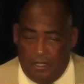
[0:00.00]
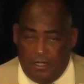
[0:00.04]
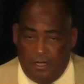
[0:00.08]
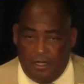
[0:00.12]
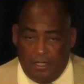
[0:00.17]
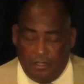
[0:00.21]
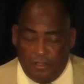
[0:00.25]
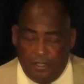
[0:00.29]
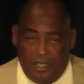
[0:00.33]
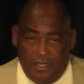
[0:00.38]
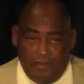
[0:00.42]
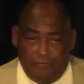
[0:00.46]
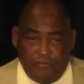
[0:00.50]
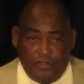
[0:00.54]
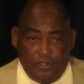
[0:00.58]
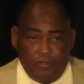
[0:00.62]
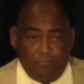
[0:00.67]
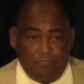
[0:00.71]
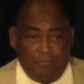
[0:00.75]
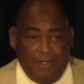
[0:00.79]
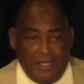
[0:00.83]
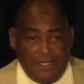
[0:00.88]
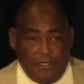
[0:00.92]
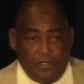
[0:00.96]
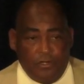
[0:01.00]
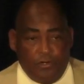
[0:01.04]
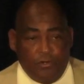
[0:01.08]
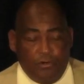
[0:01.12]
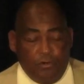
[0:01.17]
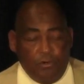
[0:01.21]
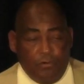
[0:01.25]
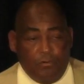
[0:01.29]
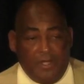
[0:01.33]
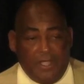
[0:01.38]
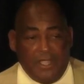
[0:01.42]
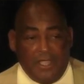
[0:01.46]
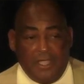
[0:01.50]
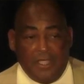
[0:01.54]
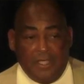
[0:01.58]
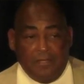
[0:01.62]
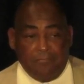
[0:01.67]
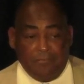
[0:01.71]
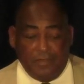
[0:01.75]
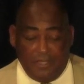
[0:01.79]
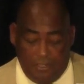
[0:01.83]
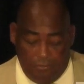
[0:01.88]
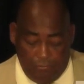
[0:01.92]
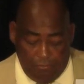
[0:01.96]
A lot of you might know who I am,
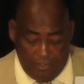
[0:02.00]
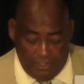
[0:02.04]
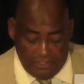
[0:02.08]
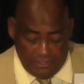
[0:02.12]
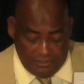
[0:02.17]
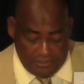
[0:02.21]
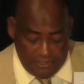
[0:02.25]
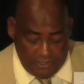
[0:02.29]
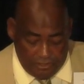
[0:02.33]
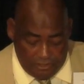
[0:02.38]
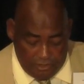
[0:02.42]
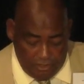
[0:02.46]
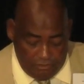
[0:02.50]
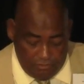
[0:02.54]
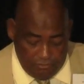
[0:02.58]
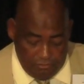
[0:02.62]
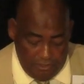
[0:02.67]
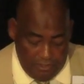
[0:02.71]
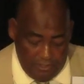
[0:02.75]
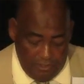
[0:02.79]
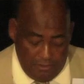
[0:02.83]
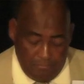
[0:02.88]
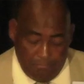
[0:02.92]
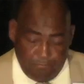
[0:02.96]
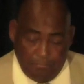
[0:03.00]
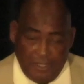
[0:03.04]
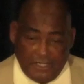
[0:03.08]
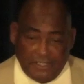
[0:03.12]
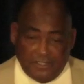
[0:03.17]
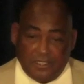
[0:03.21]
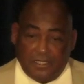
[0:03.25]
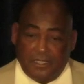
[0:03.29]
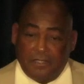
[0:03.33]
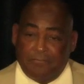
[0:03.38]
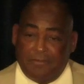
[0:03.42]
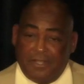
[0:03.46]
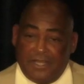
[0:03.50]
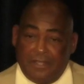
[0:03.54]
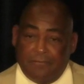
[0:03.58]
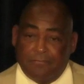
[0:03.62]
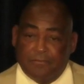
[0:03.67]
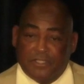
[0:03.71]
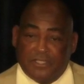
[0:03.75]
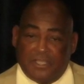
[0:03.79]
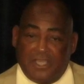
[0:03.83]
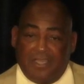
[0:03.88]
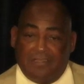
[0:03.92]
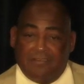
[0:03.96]
and the ones that don't, basically, my name
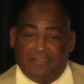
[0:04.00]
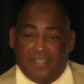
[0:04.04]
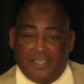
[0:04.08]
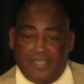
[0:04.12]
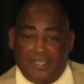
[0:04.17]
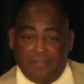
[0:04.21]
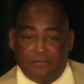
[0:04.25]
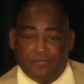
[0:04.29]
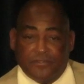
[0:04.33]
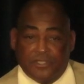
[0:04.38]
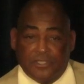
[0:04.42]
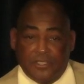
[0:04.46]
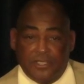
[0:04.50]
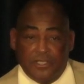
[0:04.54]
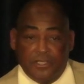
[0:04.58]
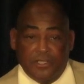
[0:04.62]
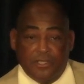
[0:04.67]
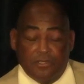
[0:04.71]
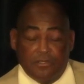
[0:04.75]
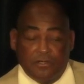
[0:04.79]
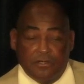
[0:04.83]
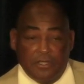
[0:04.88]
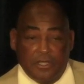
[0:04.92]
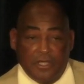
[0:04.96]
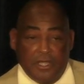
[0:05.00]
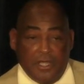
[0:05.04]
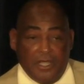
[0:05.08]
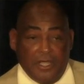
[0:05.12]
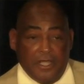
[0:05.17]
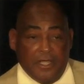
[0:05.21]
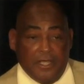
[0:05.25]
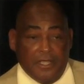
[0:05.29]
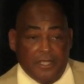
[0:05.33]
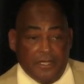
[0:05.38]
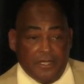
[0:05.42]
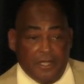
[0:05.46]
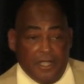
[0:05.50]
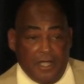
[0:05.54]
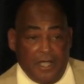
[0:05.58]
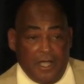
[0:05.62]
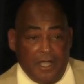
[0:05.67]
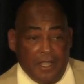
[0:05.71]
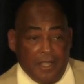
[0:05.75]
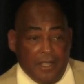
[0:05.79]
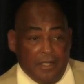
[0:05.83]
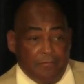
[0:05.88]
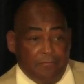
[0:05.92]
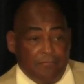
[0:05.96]
is Gary Keith Sr., and
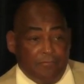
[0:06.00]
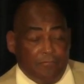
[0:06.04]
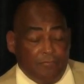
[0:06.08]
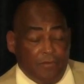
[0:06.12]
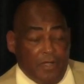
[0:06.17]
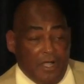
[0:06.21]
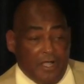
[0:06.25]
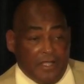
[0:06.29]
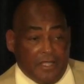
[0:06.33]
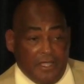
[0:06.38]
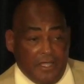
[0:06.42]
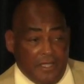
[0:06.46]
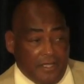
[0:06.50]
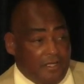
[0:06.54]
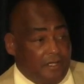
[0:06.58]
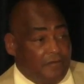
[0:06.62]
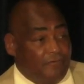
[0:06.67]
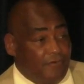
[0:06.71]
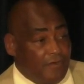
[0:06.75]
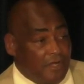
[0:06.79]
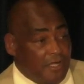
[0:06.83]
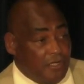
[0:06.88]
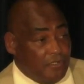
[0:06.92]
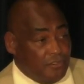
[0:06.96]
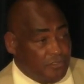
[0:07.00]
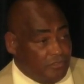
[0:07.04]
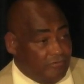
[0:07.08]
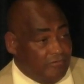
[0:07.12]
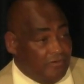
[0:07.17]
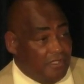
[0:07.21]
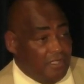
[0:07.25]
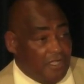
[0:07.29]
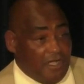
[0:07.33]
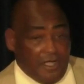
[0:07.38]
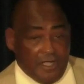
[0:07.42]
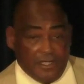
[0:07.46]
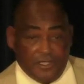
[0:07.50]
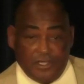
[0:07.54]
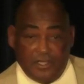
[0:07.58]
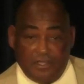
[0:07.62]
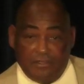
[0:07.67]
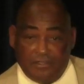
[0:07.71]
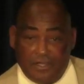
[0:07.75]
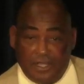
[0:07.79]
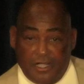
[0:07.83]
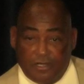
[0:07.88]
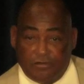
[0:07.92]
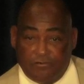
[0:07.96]
I am a candidate for councillor at Large here
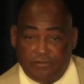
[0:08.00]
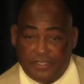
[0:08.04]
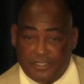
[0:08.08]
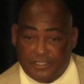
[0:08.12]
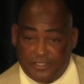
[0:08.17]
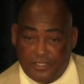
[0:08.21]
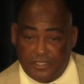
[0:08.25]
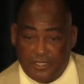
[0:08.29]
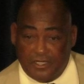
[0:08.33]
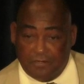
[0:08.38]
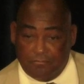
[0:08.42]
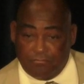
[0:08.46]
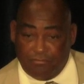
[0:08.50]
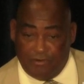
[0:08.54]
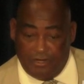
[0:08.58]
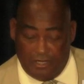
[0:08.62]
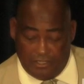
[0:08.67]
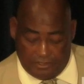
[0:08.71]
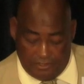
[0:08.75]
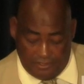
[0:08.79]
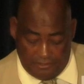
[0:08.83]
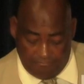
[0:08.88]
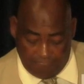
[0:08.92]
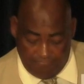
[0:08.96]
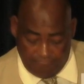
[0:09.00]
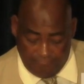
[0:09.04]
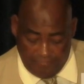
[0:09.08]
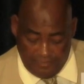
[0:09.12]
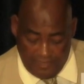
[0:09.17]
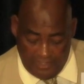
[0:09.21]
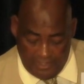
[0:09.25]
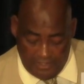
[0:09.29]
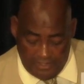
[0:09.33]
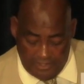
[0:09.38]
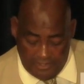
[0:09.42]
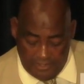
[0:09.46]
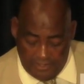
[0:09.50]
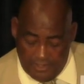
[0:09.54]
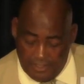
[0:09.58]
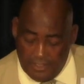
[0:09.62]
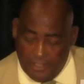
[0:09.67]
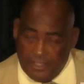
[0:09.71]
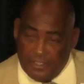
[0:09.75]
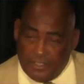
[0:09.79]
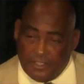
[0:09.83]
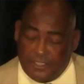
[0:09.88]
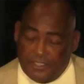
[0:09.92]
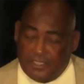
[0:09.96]
in our great city of Brockton.
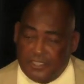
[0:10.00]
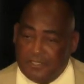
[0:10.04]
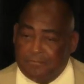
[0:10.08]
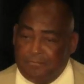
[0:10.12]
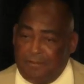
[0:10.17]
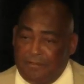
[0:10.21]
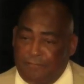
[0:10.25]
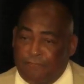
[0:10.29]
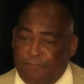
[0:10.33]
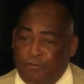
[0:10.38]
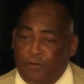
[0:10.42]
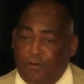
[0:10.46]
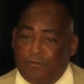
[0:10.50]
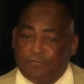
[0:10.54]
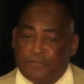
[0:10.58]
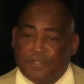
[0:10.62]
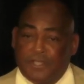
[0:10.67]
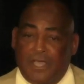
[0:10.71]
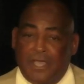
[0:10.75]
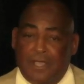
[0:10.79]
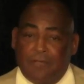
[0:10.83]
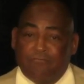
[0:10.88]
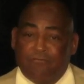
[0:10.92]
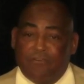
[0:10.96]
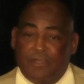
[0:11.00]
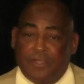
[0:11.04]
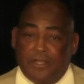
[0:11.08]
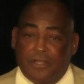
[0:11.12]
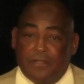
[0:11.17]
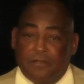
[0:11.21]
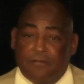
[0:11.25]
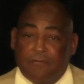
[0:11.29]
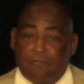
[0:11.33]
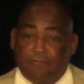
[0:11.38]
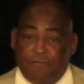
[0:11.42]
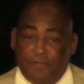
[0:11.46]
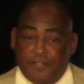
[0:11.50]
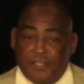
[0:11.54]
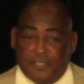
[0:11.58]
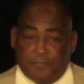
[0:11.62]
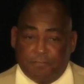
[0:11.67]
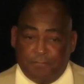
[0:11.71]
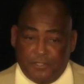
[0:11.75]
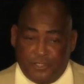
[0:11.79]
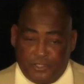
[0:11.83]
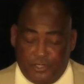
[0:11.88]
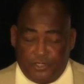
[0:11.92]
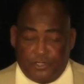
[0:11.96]
This is my fourth time running for this
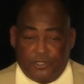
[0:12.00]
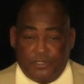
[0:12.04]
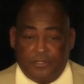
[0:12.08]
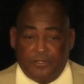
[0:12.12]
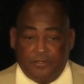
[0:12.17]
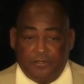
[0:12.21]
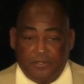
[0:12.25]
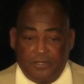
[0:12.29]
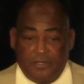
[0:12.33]
position,